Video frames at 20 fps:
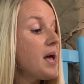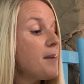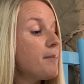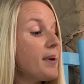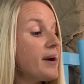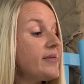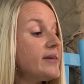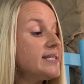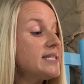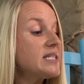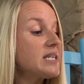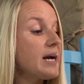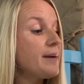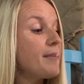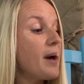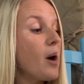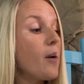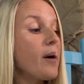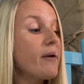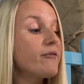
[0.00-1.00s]
By this
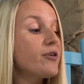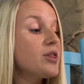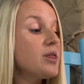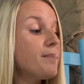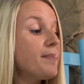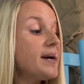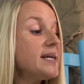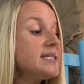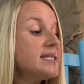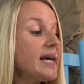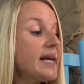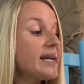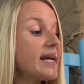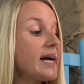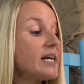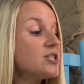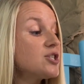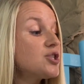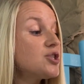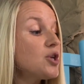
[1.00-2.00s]
time, however, the bus had
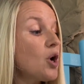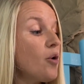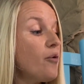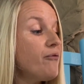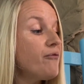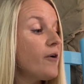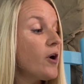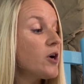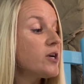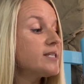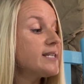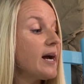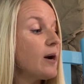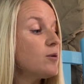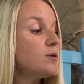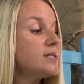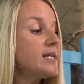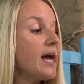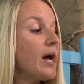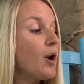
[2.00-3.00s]
got so far
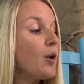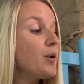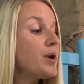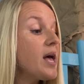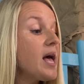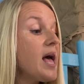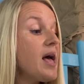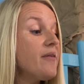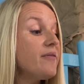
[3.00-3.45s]
downtown